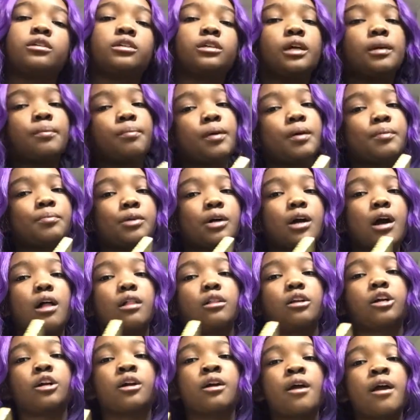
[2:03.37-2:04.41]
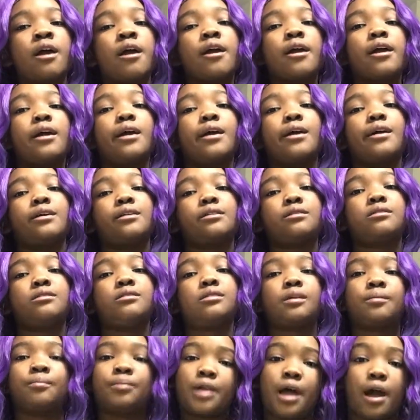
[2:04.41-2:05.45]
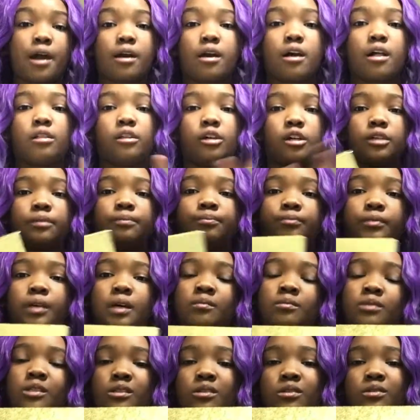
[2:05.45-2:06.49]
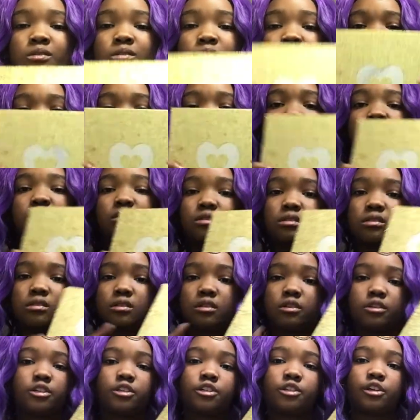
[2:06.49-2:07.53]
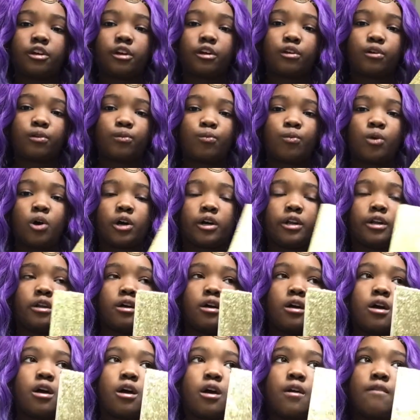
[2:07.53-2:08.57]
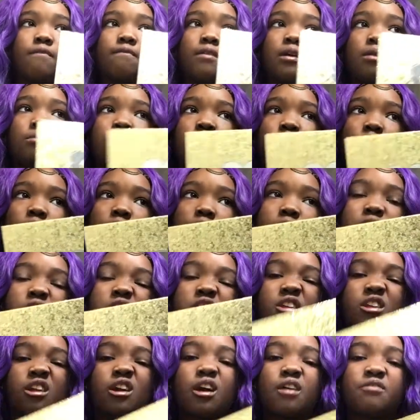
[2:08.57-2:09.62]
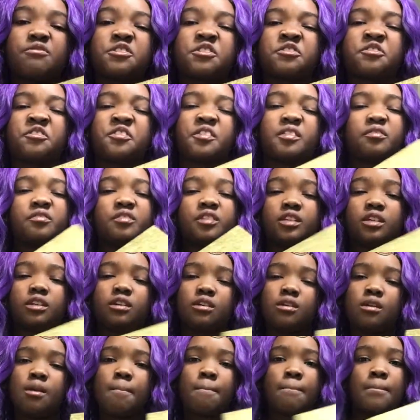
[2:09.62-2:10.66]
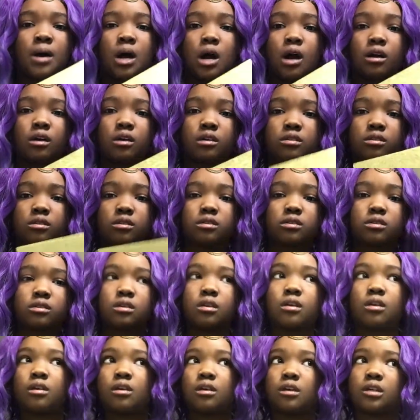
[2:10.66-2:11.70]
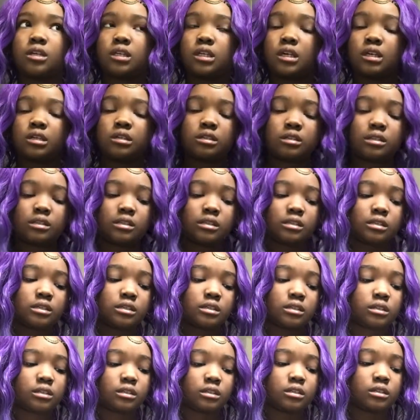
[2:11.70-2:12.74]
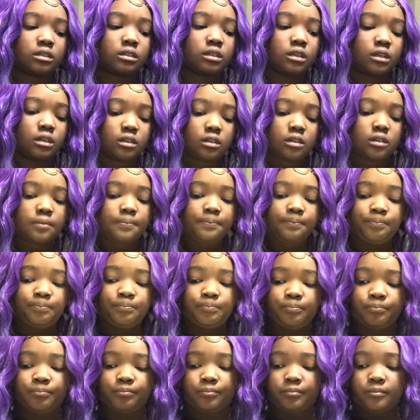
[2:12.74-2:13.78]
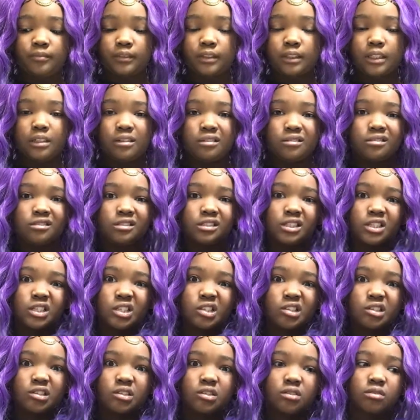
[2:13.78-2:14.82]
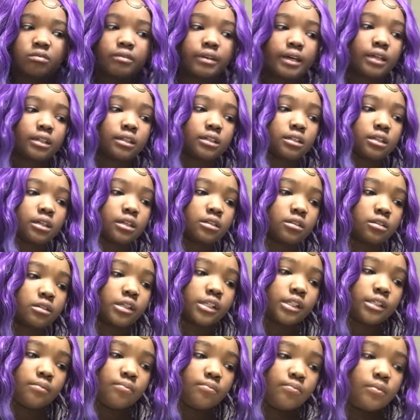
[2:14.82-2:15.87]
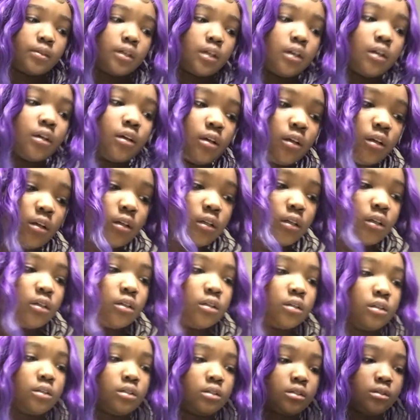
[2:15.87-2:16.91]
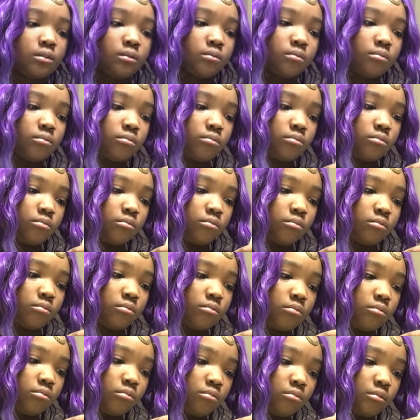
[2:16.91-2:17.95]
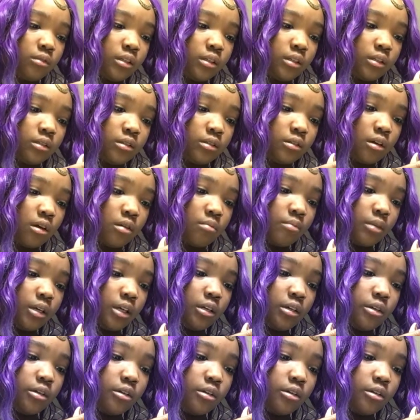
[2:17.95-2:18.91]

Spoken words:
So, yep. And you're also going to need a eyeshadow with a purple color, a reddish purple color, and a black. I'm using just this 30 shaded one from Target. I got it for $15. So, yep.